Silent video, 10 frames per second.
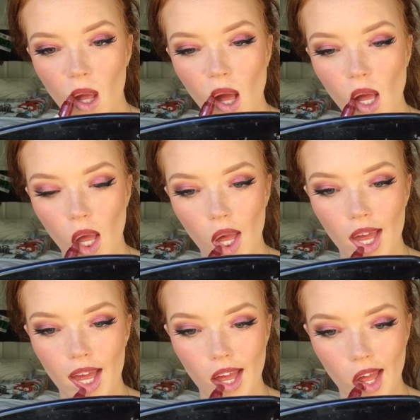line my
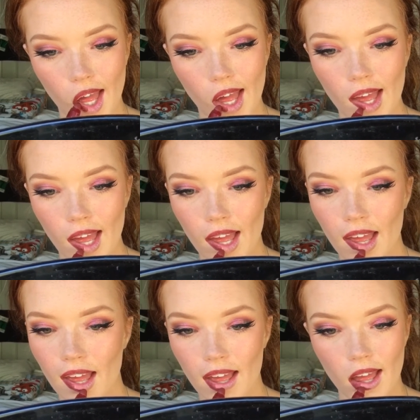lips with a red
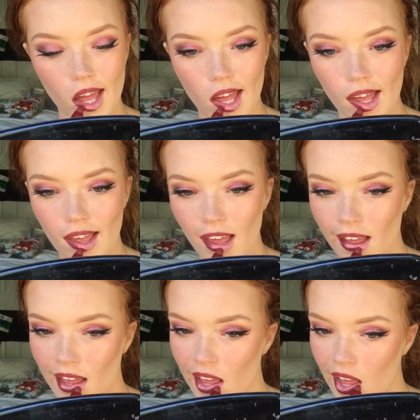crayon
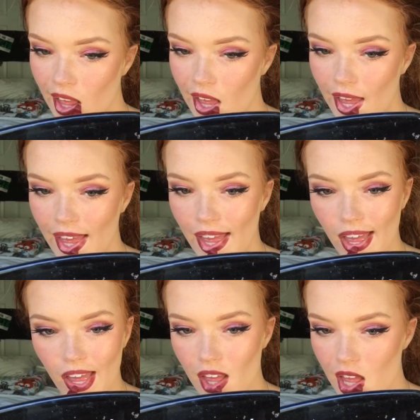called
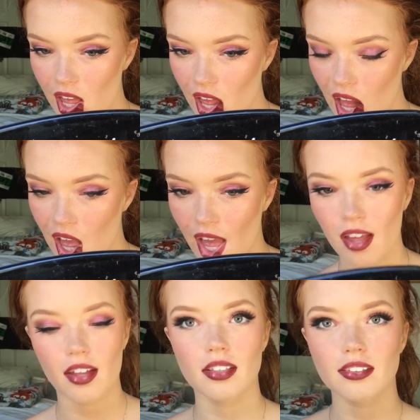Daredevil from
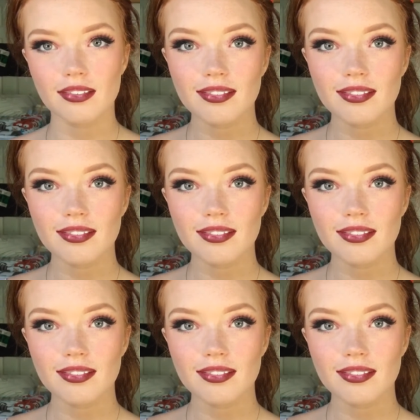Ulta.